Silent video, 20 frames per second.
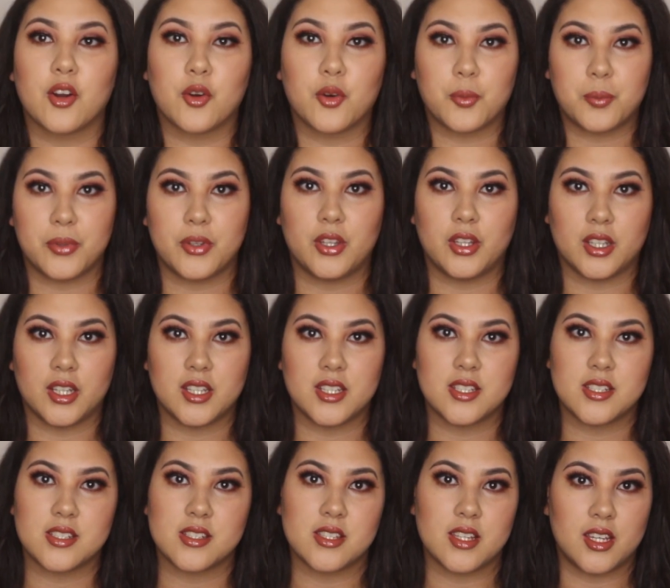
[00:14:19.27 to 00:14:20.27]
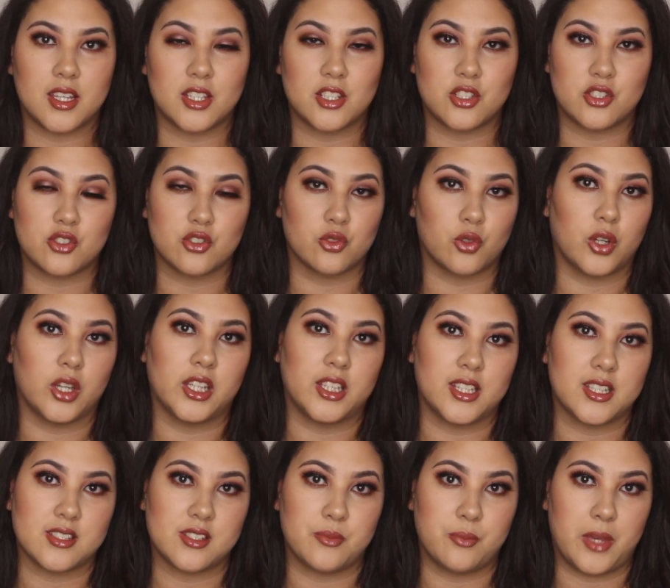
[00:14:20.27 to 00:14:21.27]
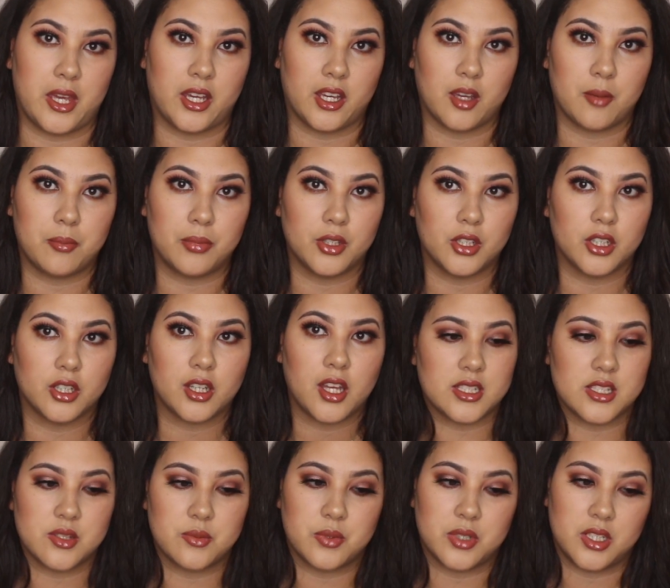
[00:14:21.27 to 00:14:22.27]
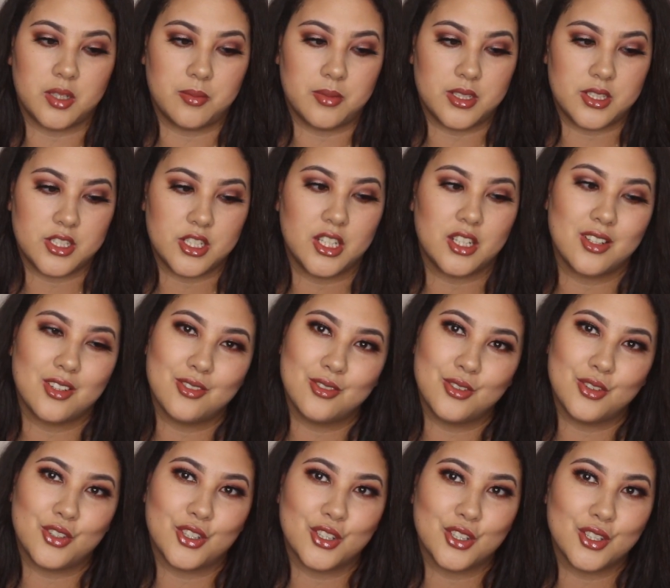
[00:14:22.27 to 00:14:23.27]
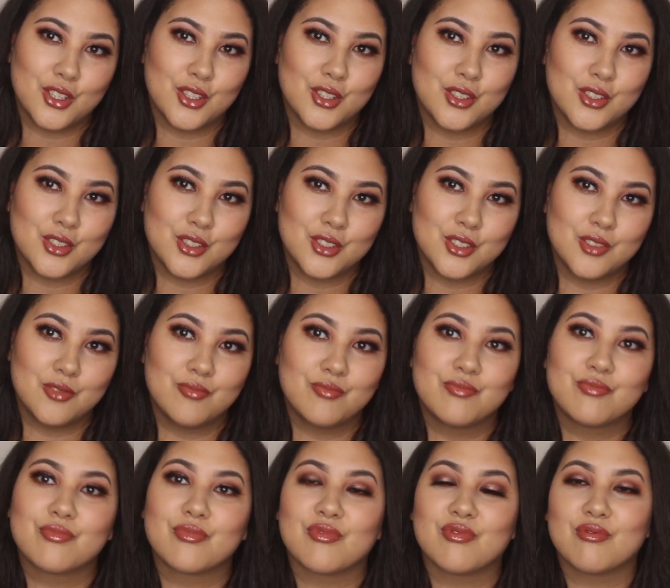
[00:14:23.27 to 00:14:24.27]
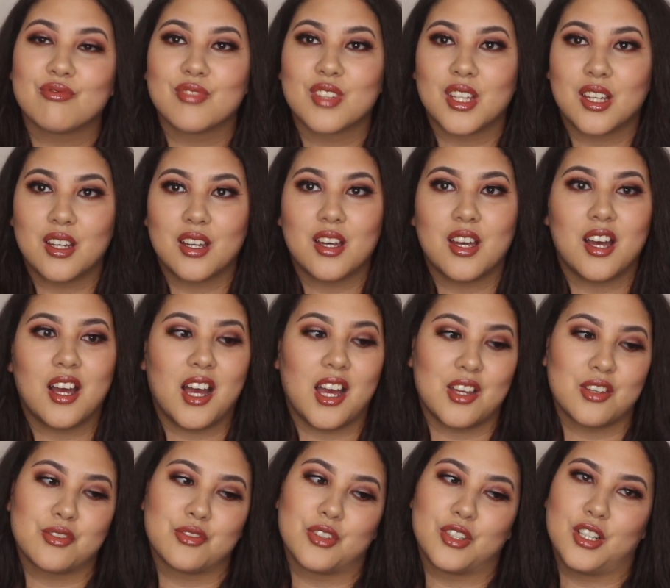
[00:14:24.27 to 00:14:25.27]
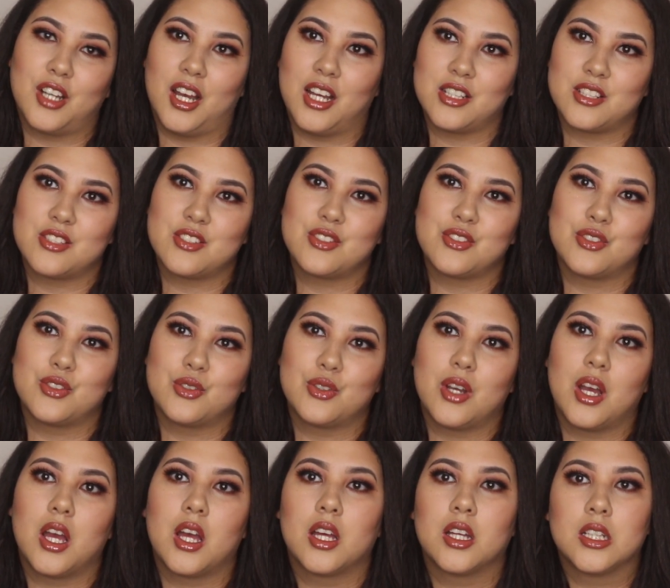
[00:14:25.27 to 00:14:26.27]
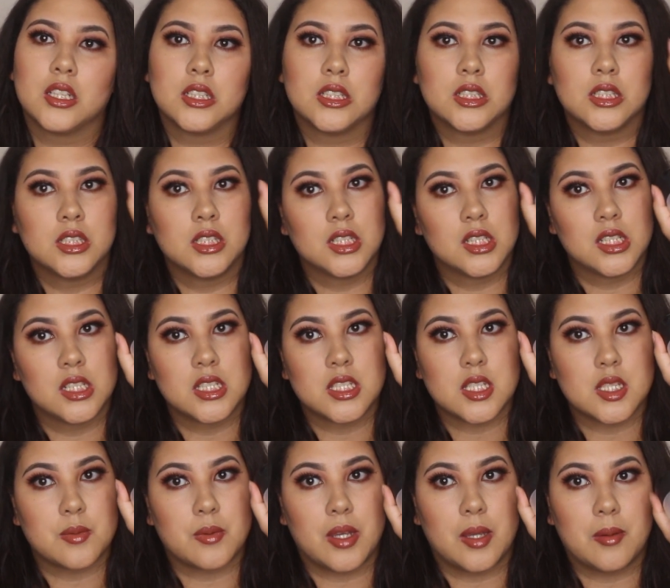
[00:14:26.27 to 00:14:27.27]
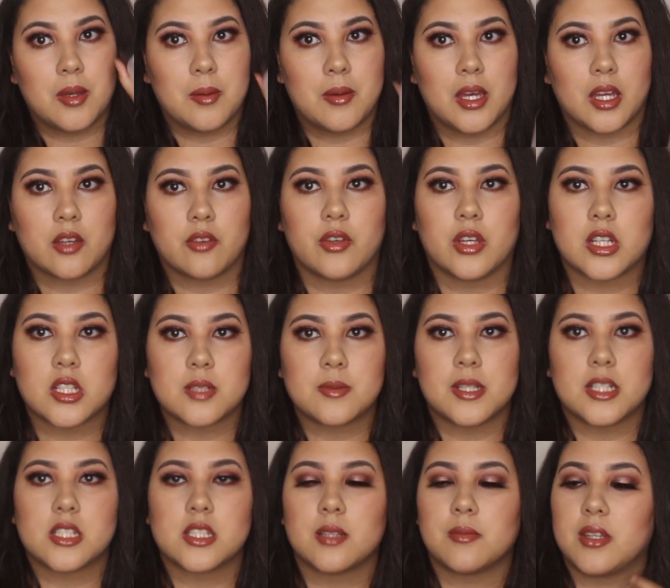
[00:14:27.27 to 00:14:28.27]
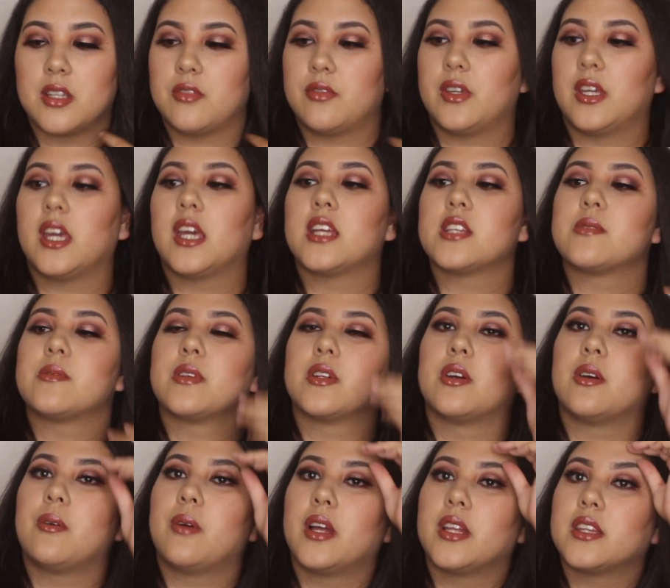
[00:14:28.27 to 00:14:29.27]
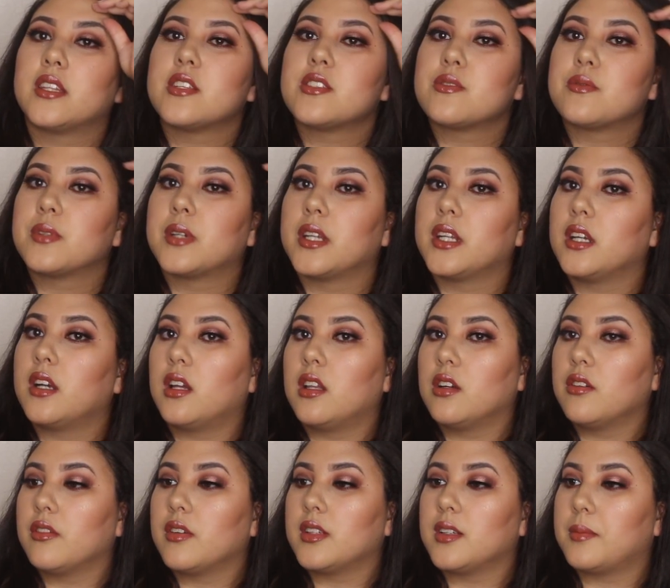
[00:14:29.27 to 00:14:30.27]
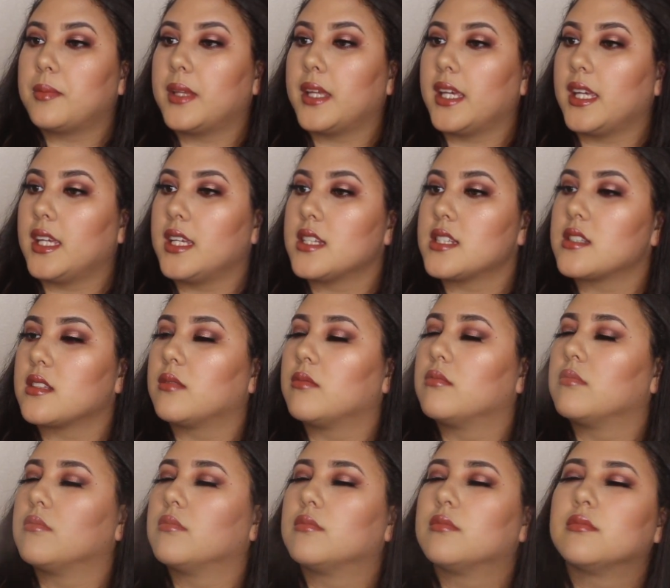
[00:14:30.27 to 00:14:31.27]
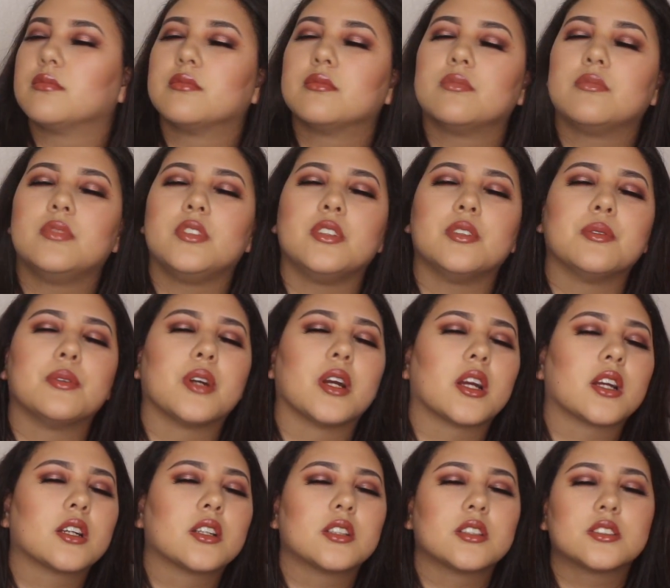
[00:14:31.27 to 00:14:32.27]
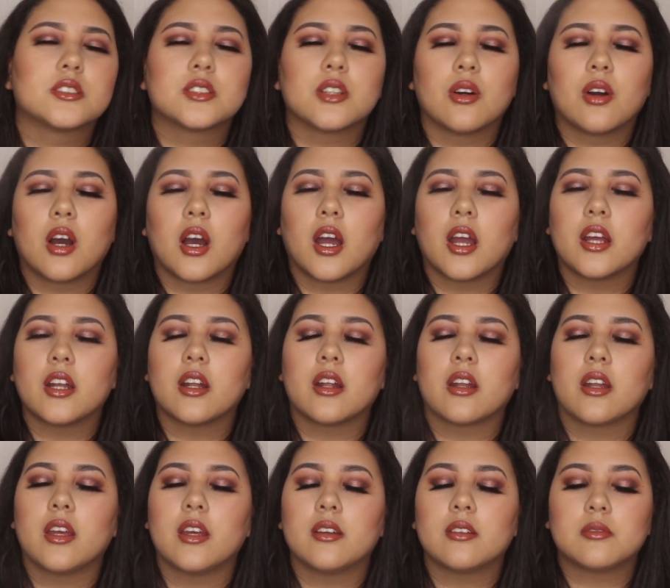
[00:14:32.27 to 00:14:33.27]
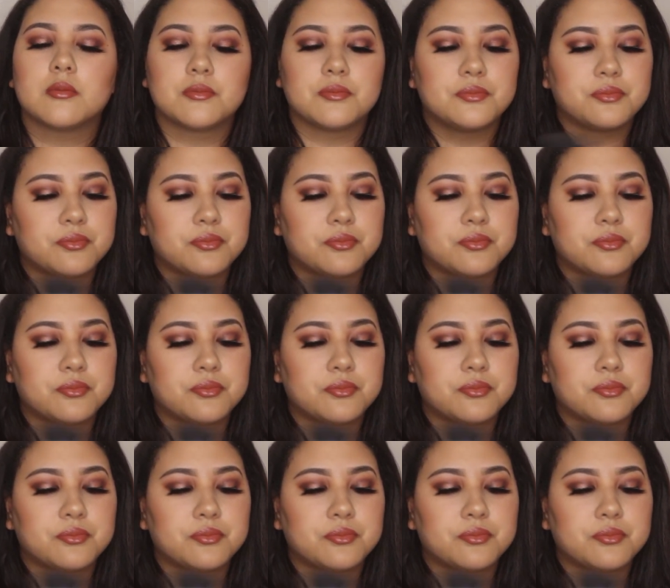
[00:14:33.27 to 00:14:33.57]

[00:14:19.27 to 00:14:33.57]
I hope you guys enjoyed this makeup look. That's pretty much it. Oh girl, I forgot to spray my MAC Fix Plus on my face. We don't want this running all over the place. You work so hard on it.